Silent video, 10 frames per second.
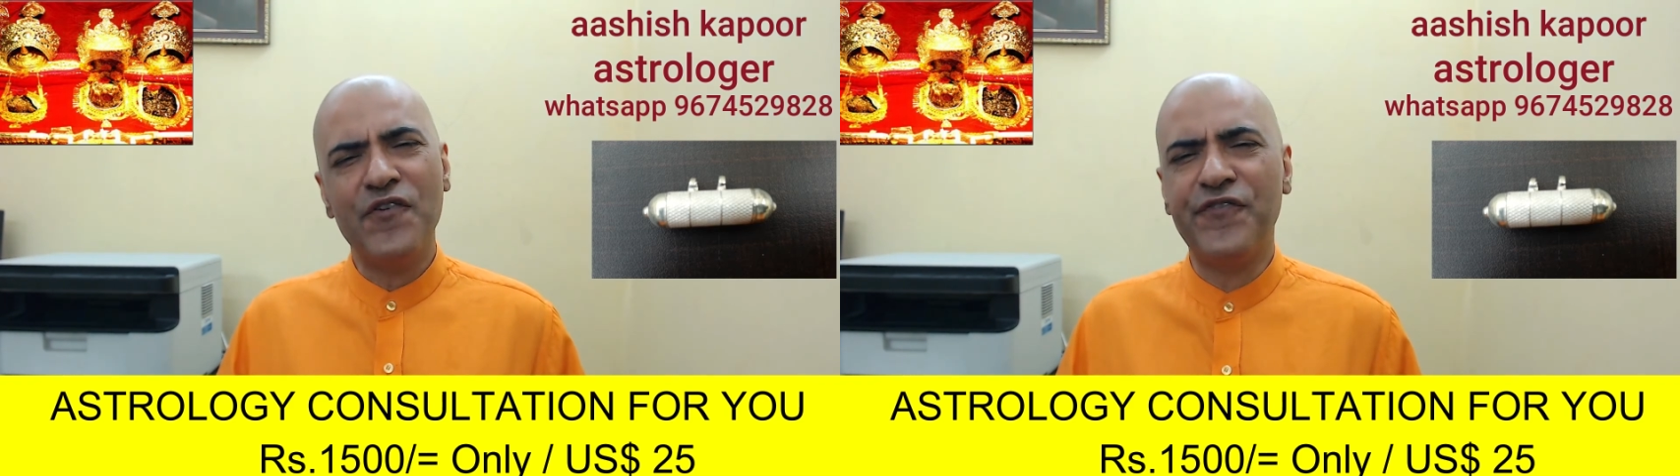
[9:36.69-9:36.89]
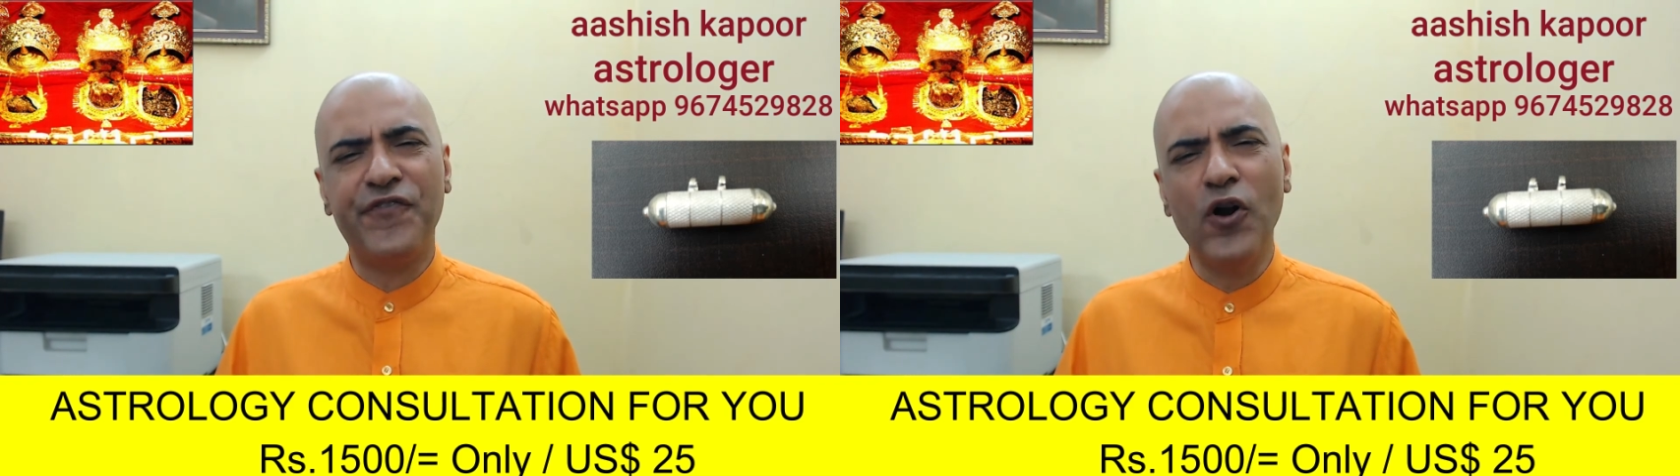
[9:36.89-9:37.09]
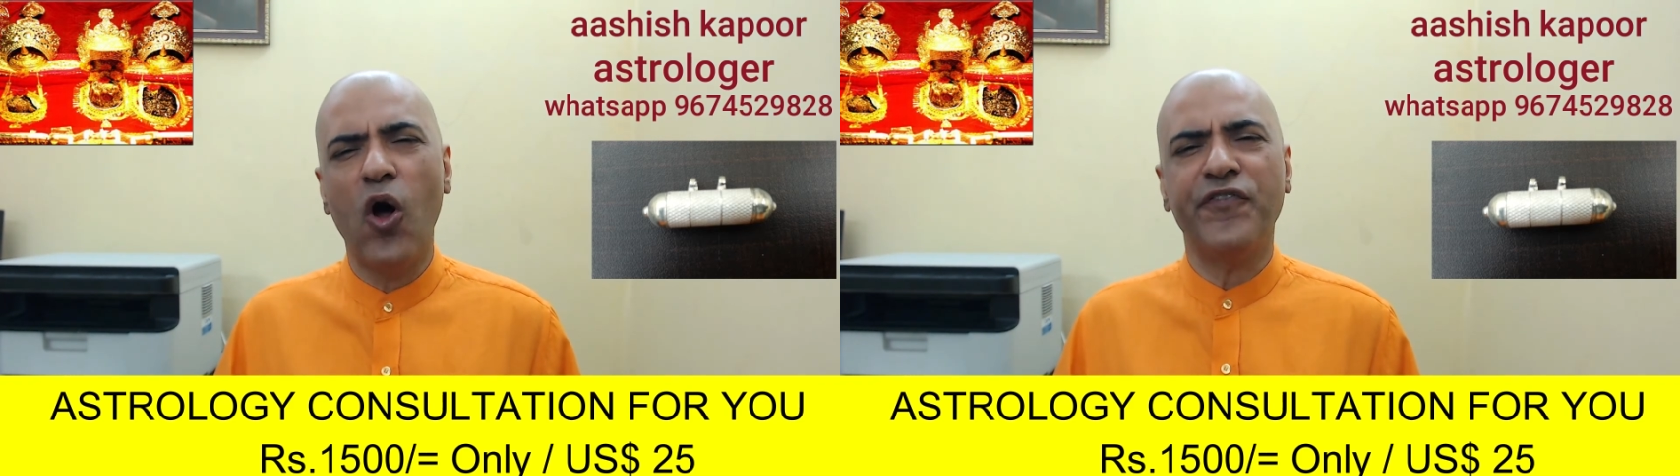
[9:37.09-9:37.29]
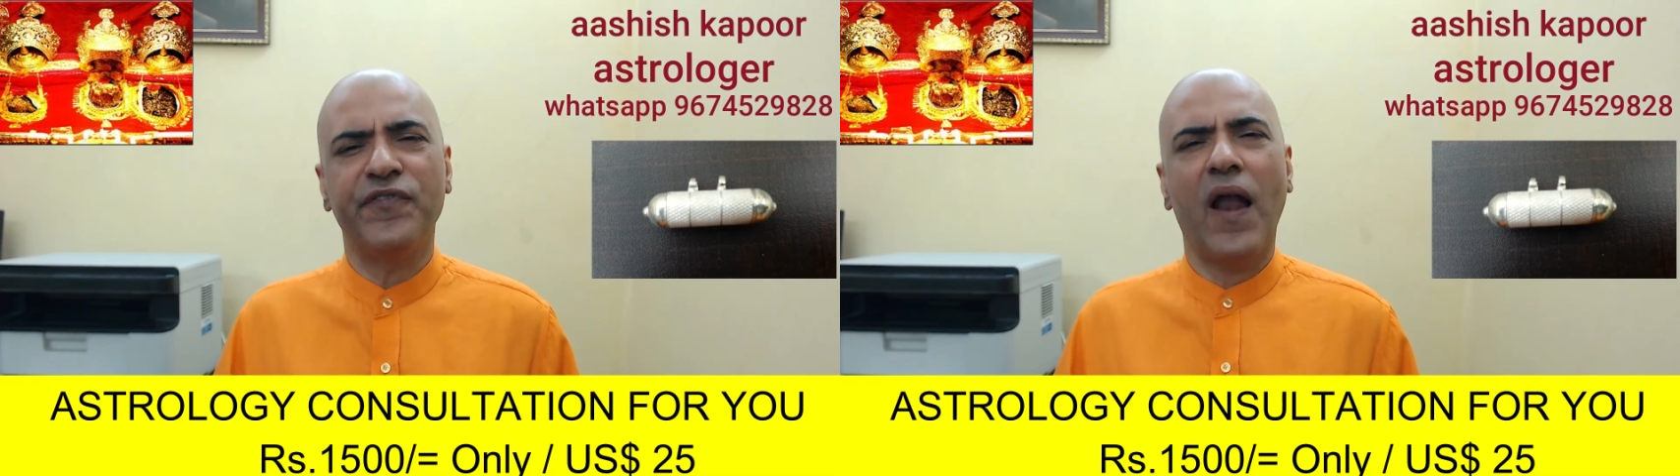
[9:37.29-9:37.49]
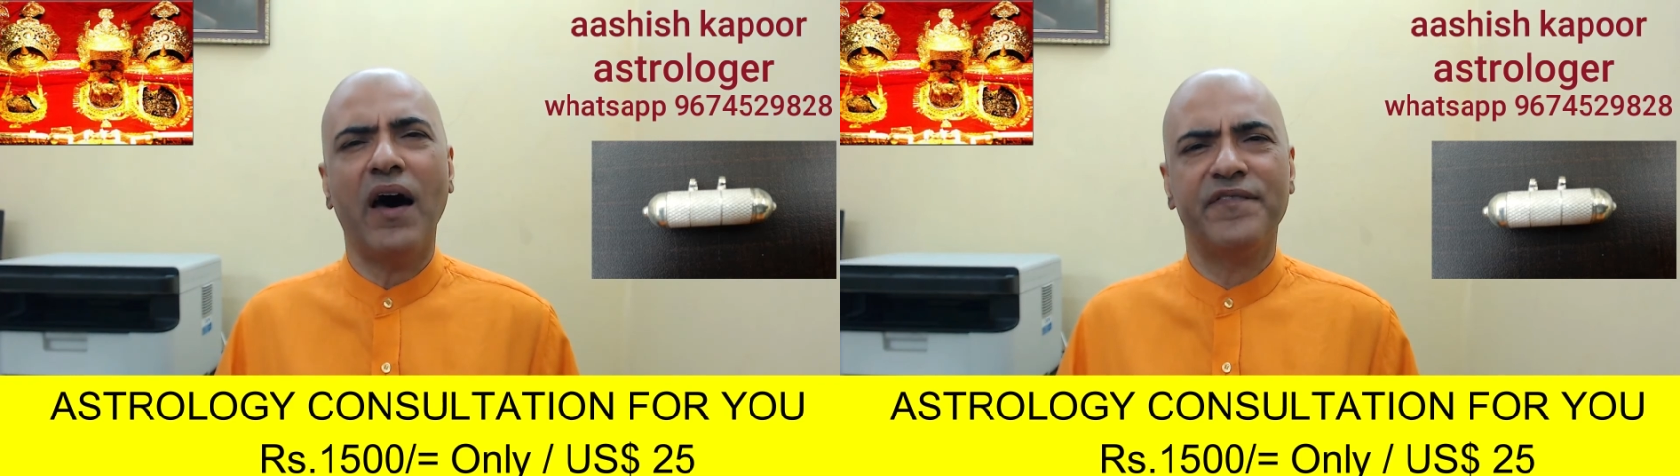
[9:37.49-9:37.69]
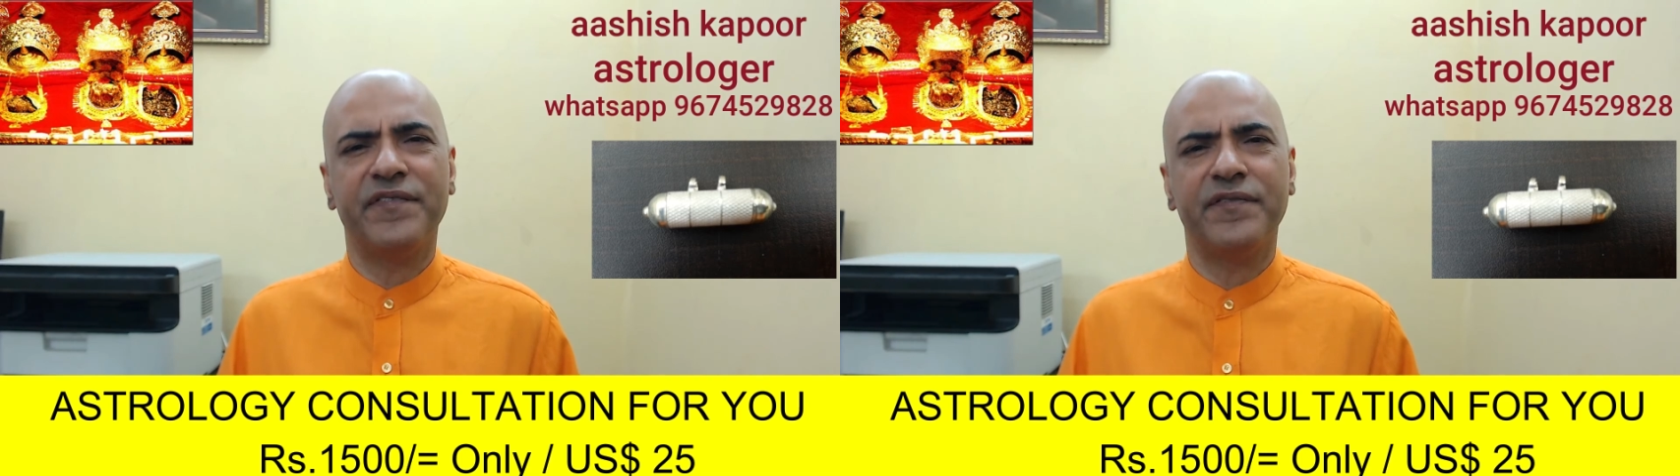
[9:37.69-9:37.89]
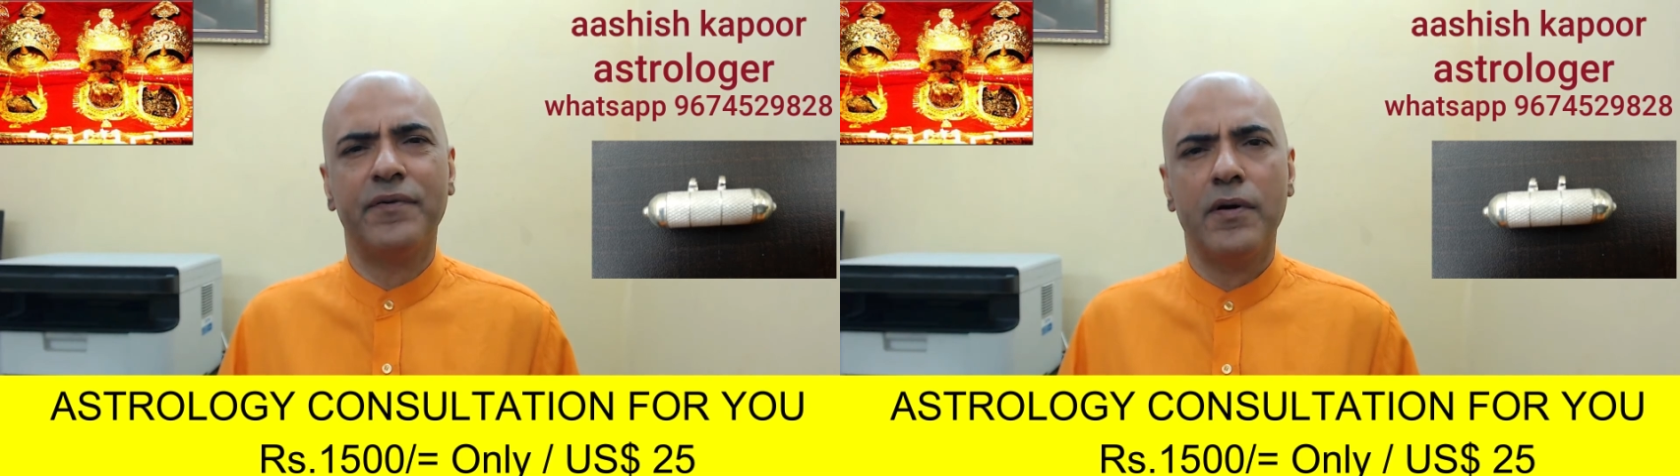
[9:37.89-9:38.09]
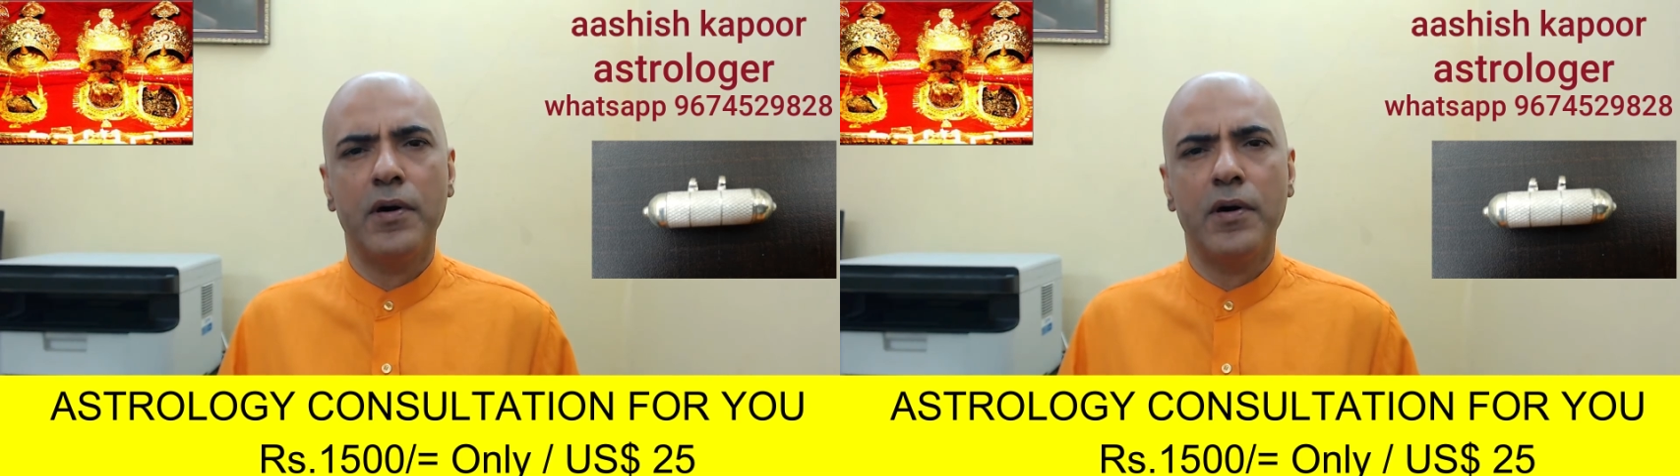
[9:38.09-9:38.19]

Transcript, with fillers: full of love,